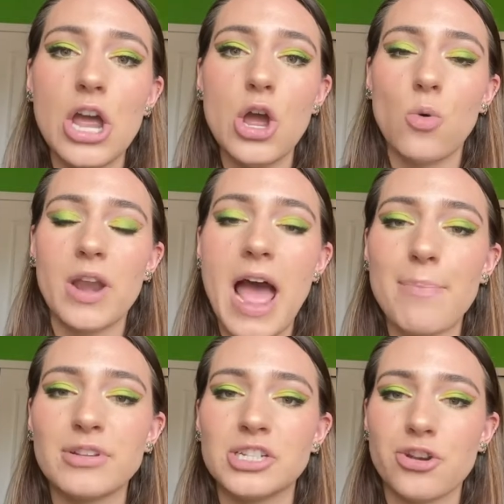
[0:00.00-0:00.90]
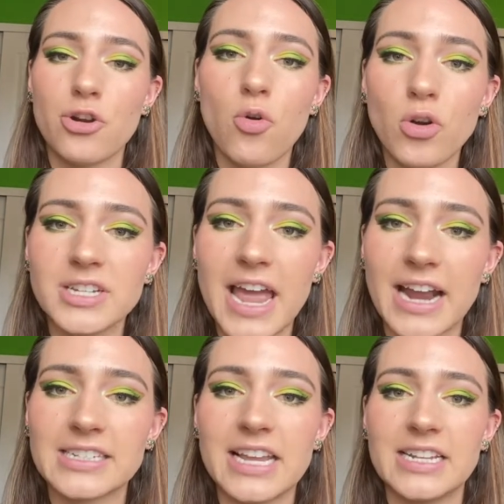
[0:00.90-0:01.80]
what happens is your
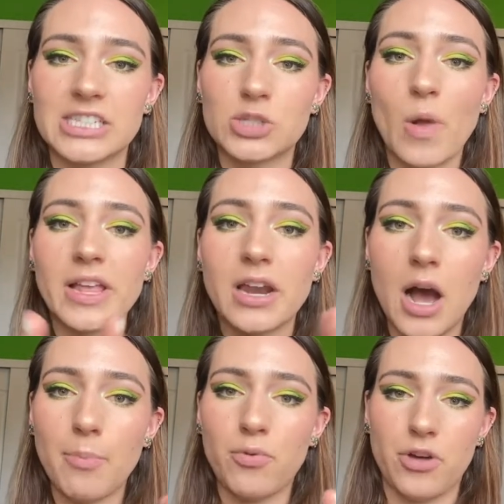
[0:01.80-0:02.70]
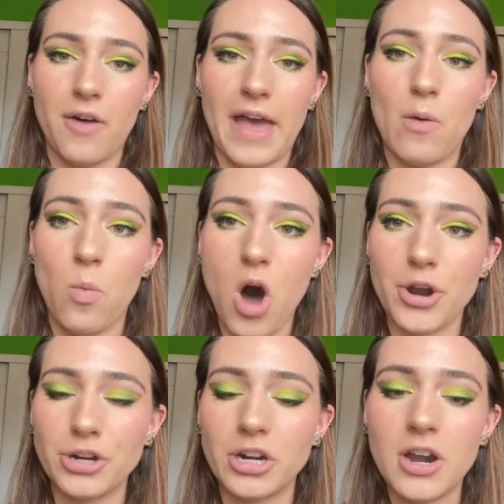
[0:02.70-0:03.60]
cortex is swelling up with all that
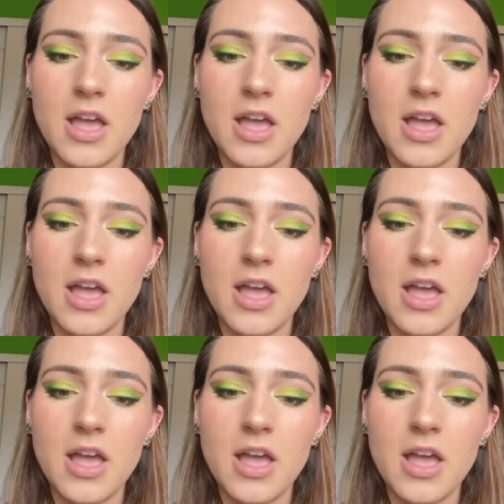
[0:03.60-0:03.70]
water.